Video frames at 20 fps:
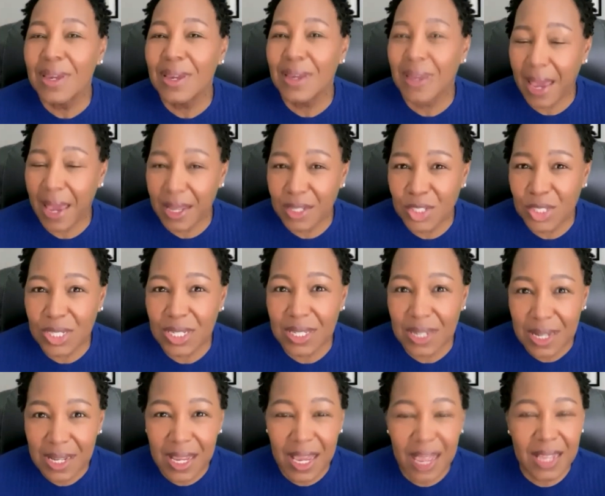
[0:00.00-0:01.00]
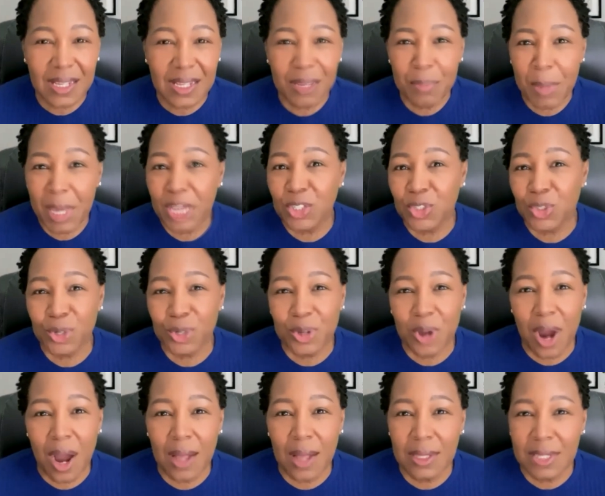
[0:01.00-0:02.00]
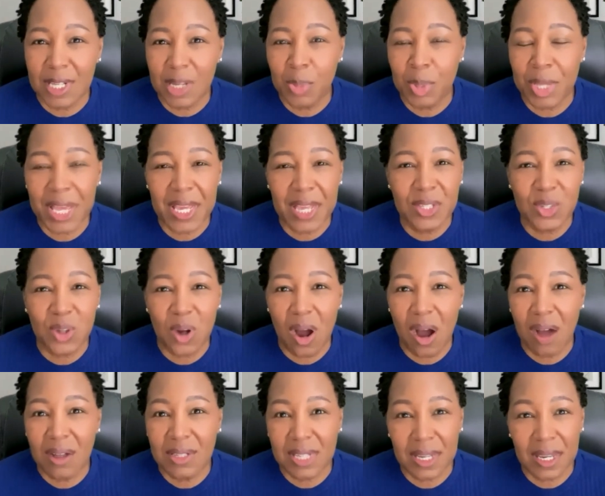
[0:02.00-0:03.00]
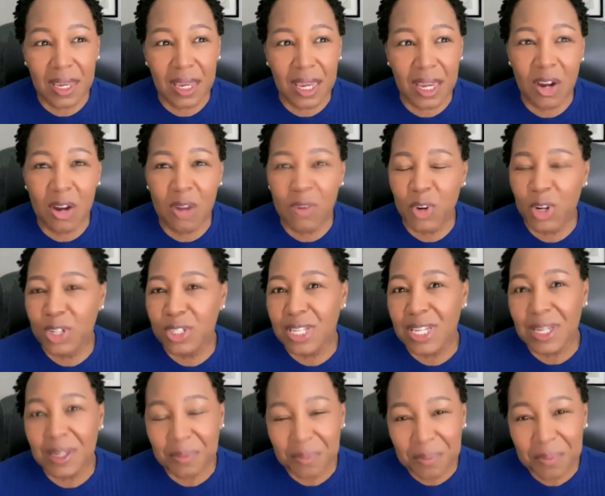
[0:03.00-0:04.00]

catch it and make sure your holiday plans are all taken care of early.